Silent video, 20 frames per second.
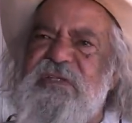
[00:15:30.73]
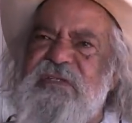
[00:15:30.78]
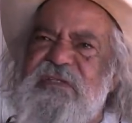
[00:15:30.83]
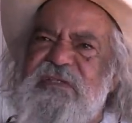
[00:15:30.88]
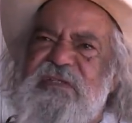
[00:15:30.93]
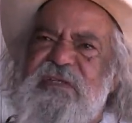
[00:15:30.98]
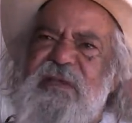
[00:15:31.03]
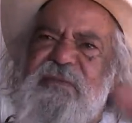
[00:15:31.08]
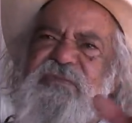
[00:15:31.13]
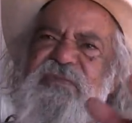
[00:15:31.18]
It's
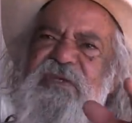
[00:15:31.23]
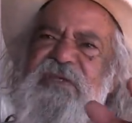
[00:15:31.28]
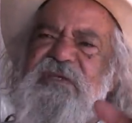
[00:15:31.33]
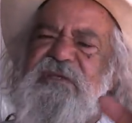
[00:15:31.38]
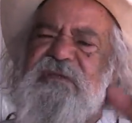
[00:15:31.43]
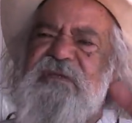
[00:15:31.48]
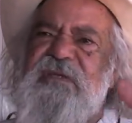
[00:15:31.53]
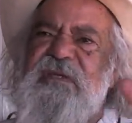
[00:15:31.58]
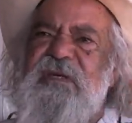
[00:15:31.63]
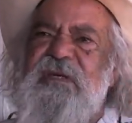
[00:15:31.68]
something
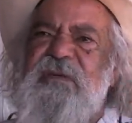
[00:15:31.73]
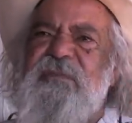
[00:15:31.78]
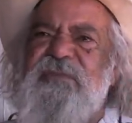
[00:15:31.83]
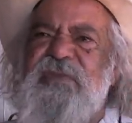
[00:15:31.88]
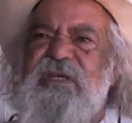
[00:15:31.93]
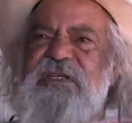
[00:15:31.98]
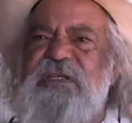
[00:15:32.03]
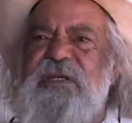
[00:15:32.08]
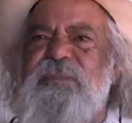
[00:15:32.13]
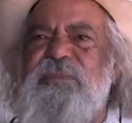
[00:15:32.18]
he's
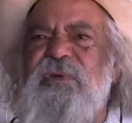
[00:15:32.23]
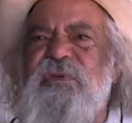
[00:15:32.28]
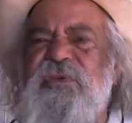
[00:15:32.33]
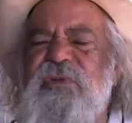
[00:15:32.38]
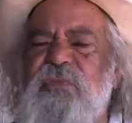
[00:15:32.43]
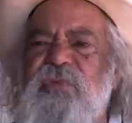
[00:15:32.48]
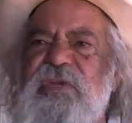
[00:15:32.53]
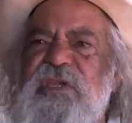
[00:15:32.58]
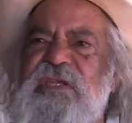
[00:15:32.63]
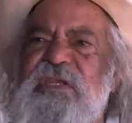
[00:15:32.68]
picked up on
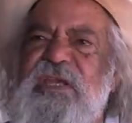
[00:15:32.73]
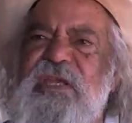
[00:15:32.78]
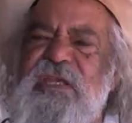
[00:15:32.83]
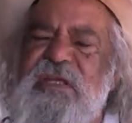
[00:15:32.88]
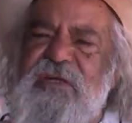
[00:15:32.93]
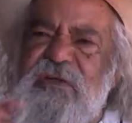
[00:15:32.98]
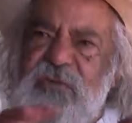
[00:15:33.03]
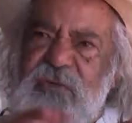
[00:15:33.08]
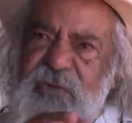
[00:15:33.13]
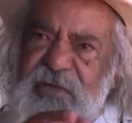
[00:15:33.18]
the
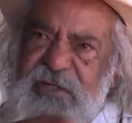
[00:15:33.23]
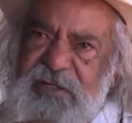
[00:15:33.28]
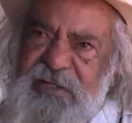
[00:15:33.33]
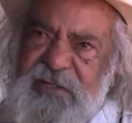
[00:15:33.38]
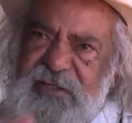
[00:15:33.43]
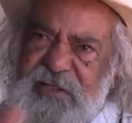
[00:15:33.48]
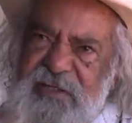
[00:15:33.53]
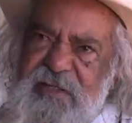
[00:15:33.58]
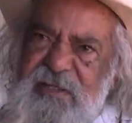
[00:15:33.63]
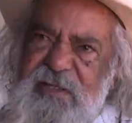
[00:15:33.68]
weekend or
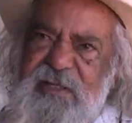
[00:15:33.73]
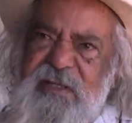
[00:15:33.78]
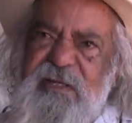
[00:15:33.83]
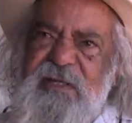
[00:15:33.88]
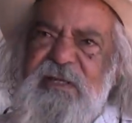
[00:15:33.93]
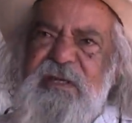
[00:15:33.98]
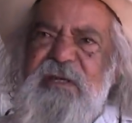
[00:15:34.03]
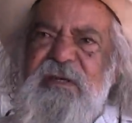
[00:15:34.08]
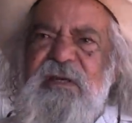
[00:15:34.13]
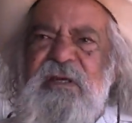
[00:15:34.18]
anything.
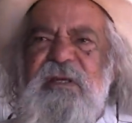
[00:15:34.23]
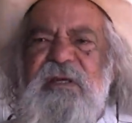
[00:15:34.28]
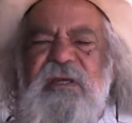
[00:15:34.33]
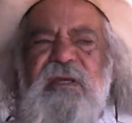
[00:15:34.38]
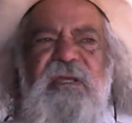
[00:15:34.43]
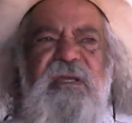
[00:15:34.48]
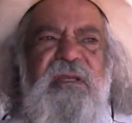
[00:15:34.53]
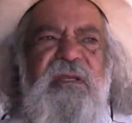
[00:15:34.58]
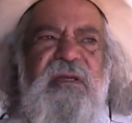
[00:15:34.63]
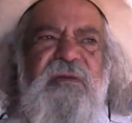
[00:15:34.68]

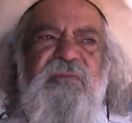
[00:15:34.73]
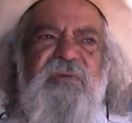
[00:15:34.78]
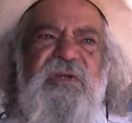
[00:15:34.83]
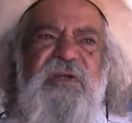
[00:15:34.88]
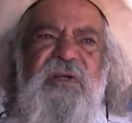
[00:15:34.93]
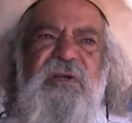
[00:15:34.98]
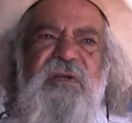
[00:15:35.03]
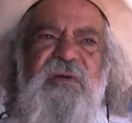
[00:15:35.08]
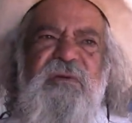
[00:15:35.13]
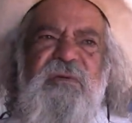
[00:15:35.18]
And we
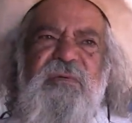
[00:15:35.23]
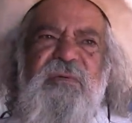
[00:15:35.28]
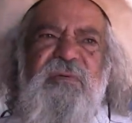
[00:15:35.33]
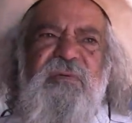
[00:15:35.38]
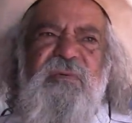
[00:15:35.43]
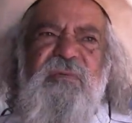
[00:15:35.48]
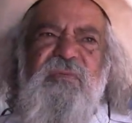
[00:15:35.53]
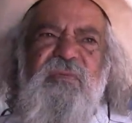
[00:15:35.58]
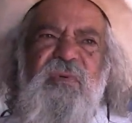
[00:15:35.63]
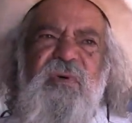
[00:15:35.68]
don't know
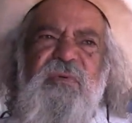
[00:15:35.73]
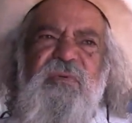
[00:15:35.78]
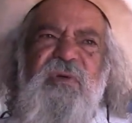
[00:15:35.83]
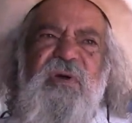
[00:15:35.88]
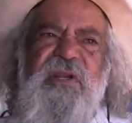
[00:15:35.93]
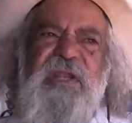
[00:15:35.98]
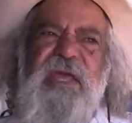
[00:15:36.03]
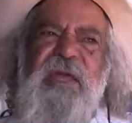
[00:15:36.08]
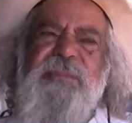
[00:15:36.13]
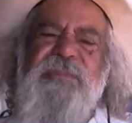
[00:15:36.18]

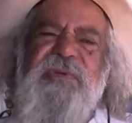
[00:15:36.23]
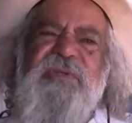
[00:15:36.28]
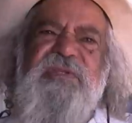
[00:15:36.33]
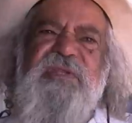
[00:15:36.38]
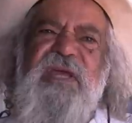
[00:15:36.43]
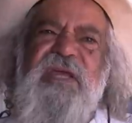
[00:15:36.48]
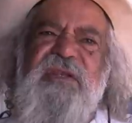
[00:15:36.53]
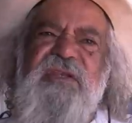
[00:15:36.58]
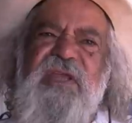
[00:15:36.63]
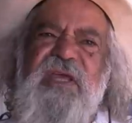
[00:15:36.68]
what happened.
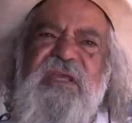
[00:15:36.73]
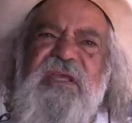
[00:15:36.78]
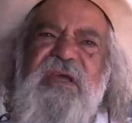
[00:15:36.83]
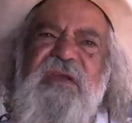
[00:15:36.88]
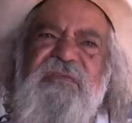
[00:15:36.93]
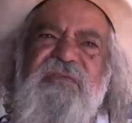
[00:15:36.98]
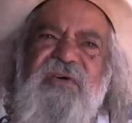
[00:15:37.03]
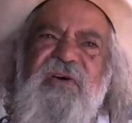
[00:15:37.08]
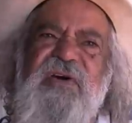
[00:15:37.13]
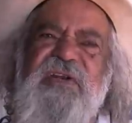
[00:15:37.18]
Then they
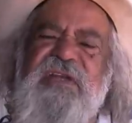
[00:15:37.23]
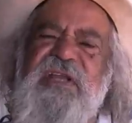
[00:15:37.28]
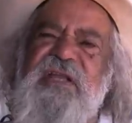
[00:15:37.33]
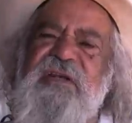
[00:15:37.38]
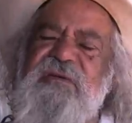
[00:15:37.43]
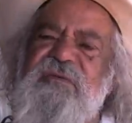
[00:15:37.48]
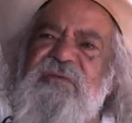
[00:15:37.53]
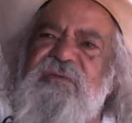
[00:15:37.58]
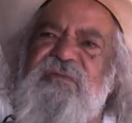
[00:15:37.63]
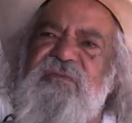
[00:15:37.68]
can't find
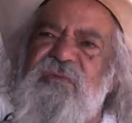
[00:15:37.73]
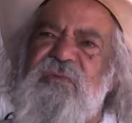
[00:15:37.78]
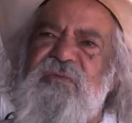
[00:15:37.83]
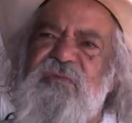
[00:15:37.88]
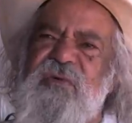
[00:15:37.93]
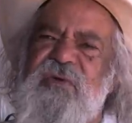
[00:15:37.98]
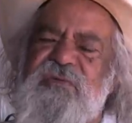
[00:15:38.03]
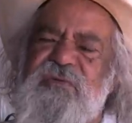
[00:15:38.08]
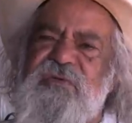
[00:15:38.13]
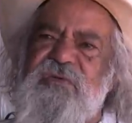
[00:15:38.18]
out
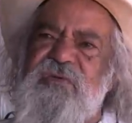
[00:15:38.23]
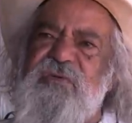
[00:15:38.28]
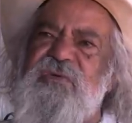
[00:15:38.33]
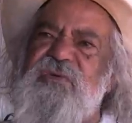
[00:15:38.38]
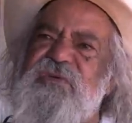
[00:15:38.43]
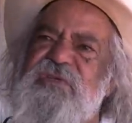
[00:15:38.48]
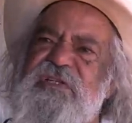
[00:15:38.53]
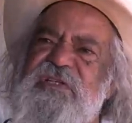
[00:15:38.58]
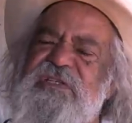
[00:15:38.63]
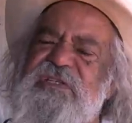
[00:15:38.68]
what
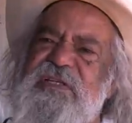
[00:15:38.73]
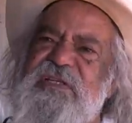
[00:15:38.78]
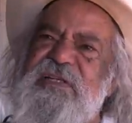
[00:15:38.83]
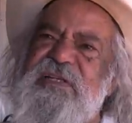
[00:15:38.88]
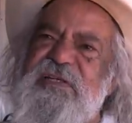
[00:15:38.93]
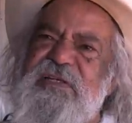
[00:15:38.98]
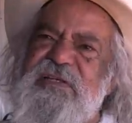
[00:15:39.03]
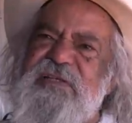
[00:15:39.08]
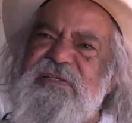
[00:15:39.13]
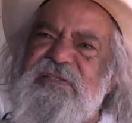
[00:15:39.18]
caused his
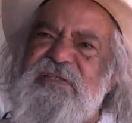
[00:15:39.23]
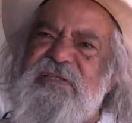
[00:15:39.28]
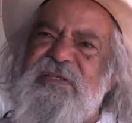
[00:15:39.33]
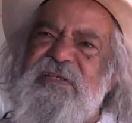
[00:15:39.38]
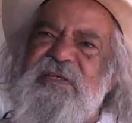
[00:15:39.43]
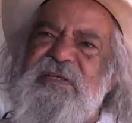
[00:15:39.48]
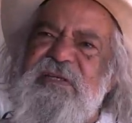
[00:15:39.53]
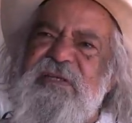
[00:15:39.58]
illness.